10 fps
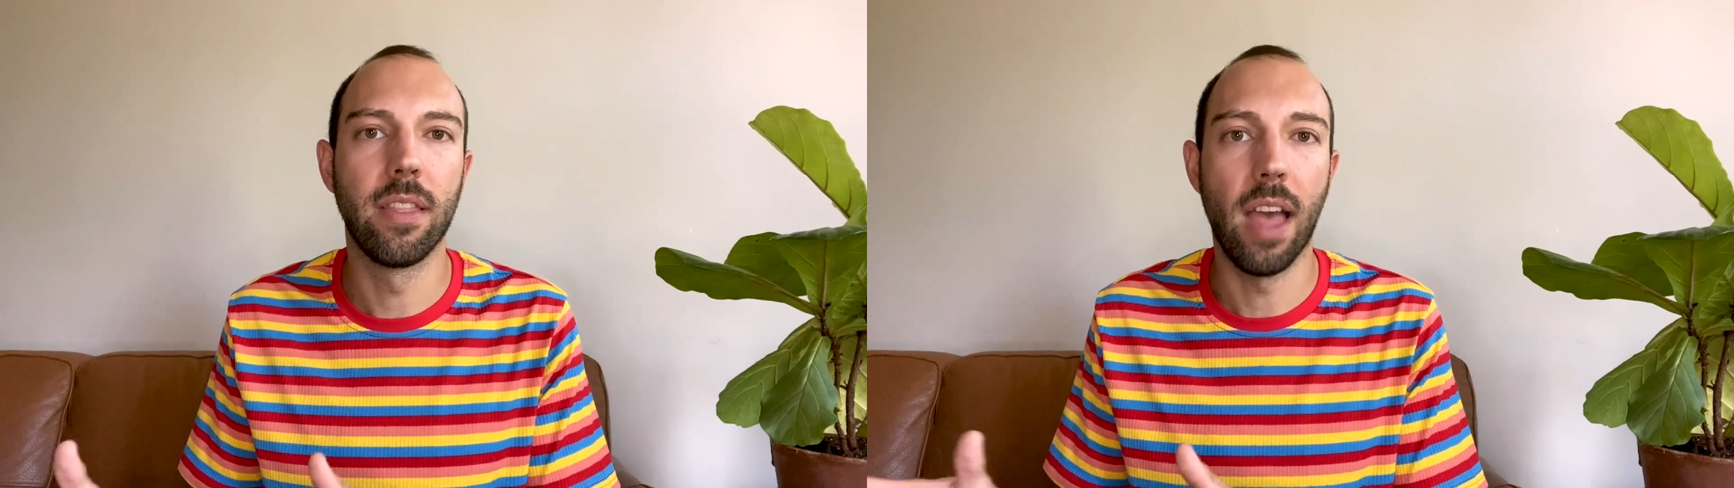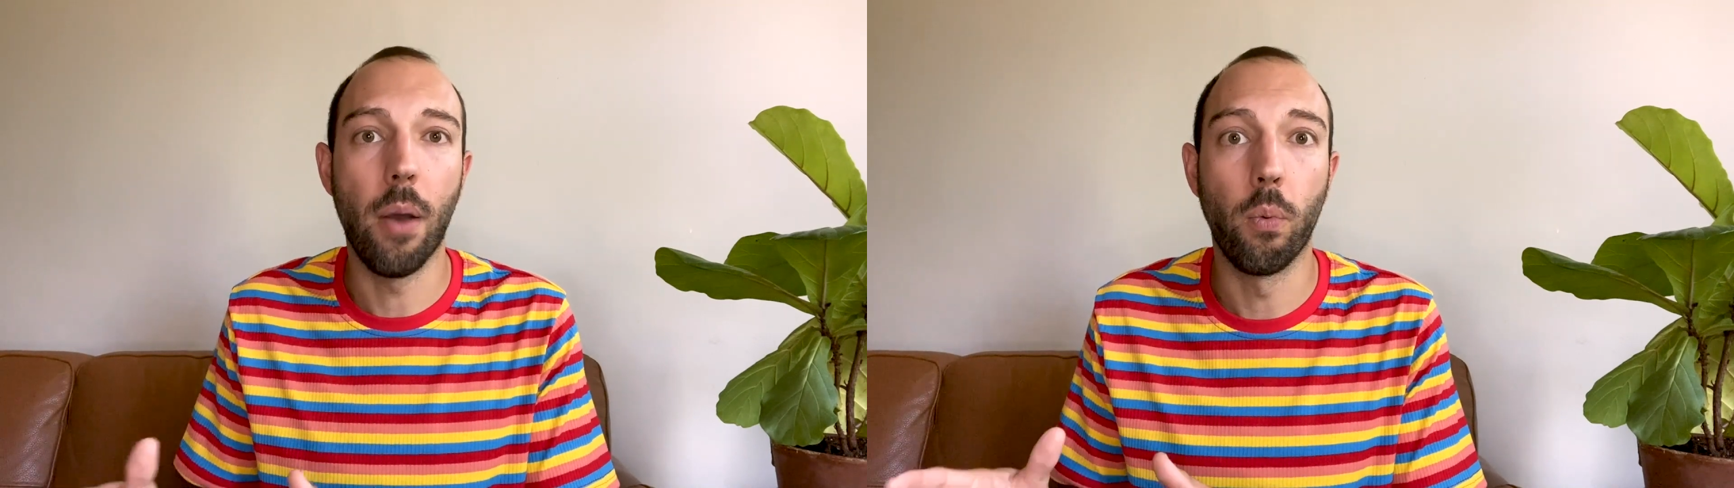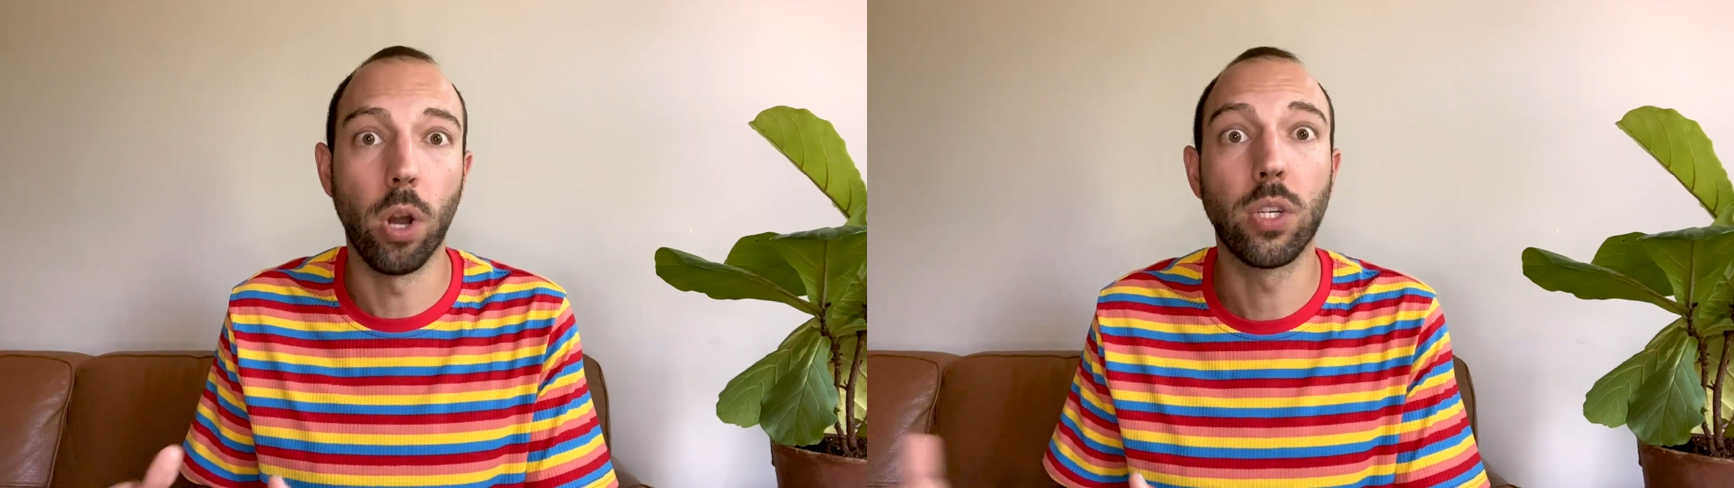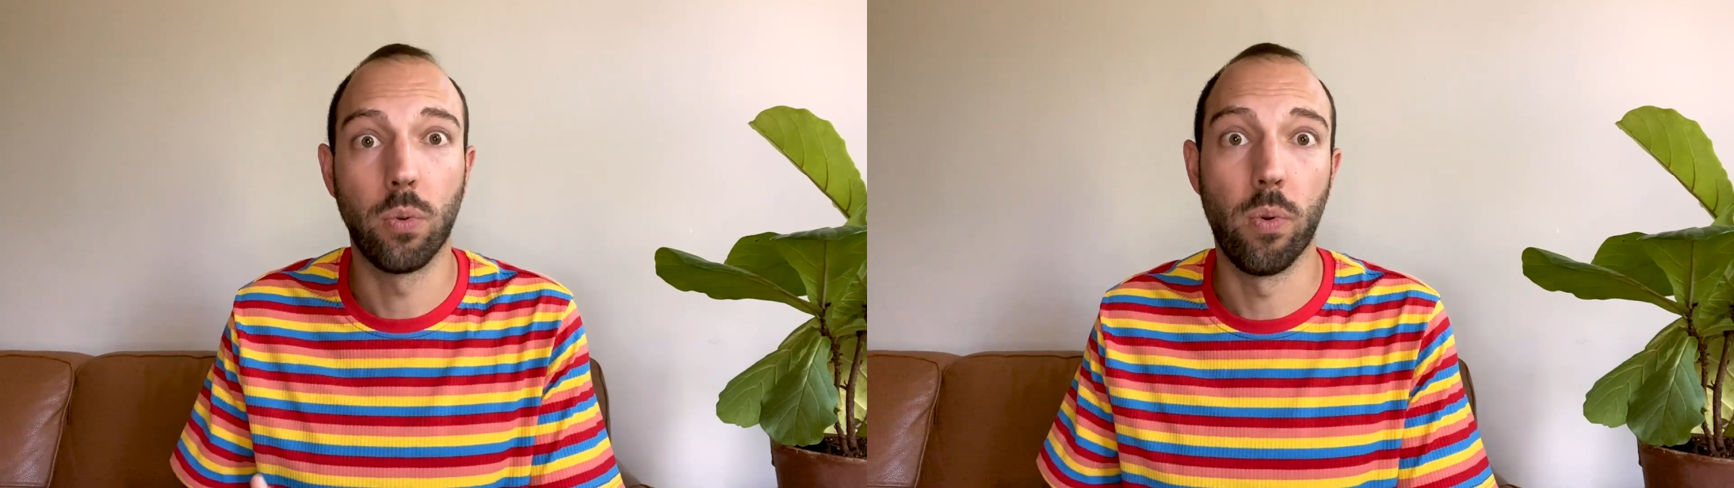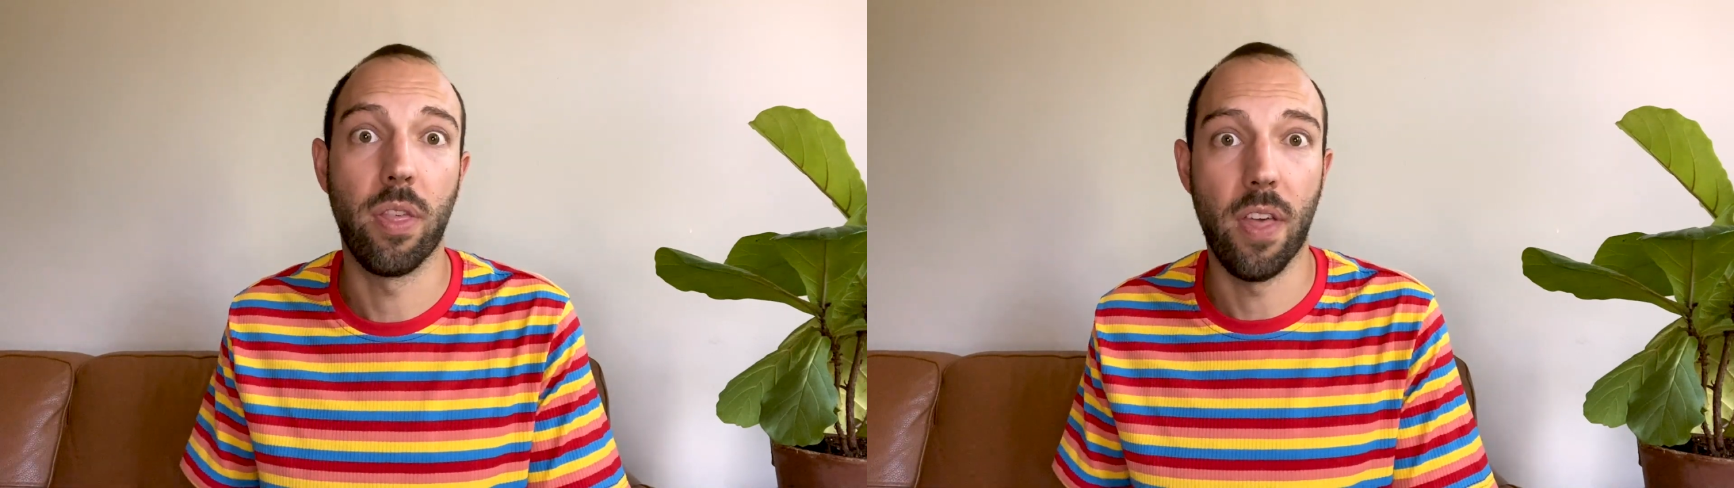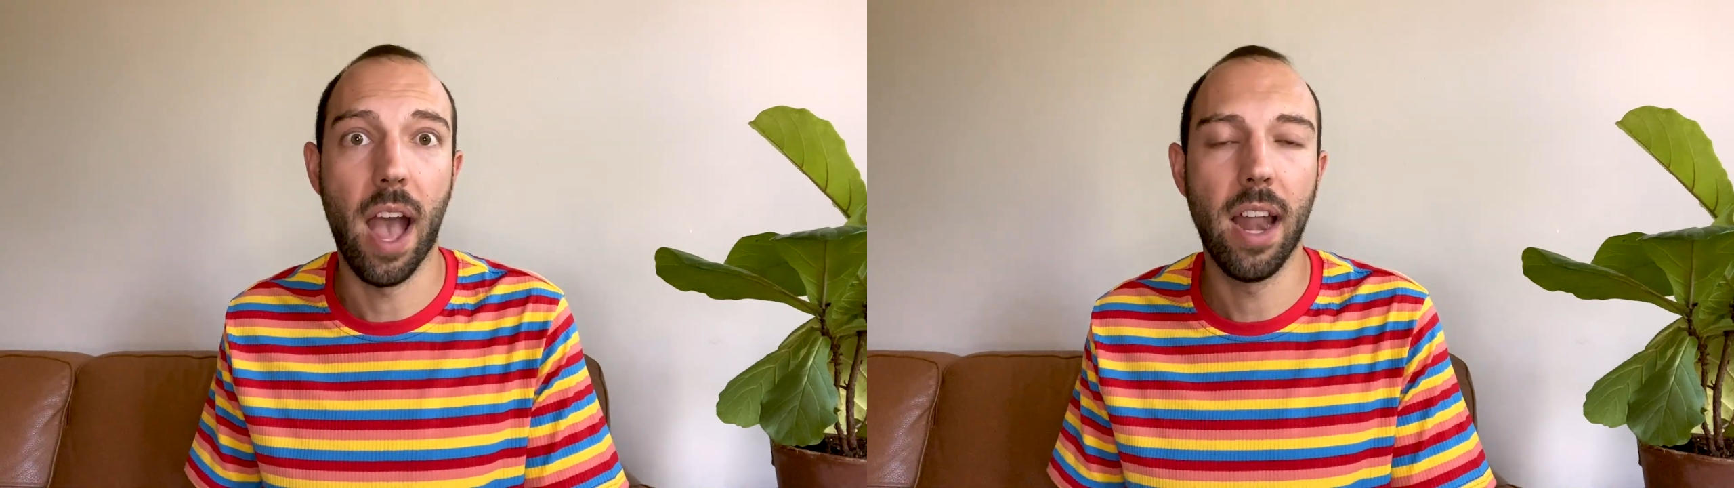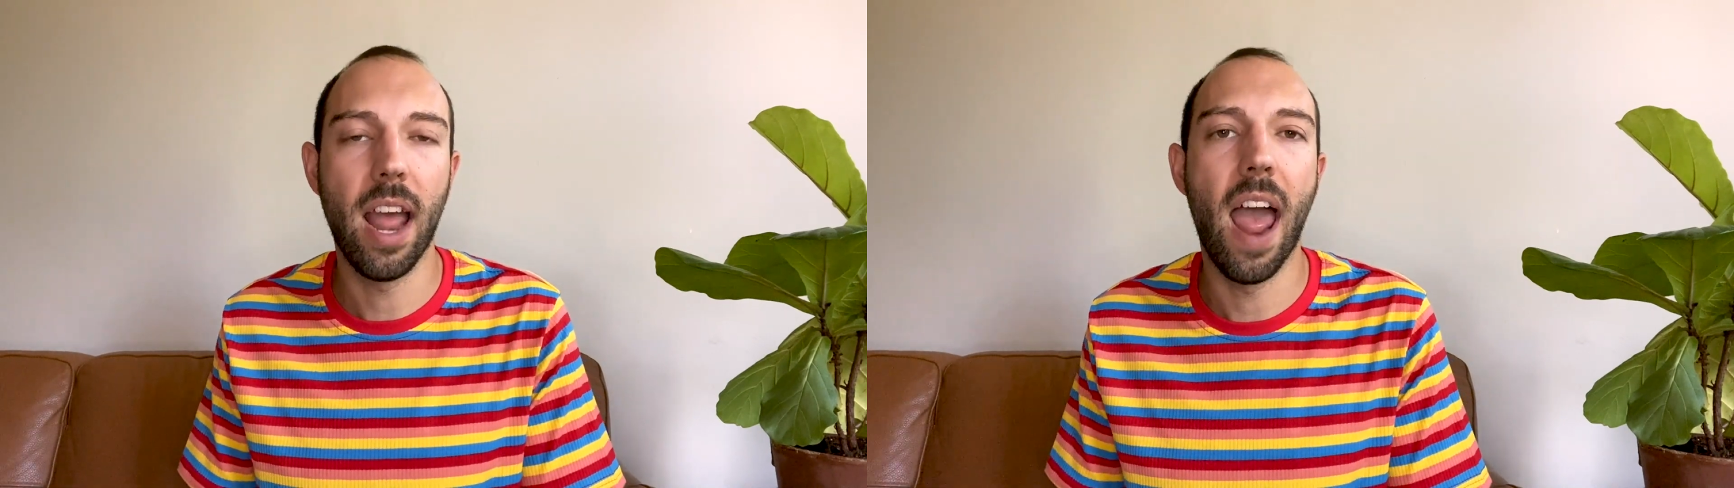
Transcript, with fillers: that worked with that.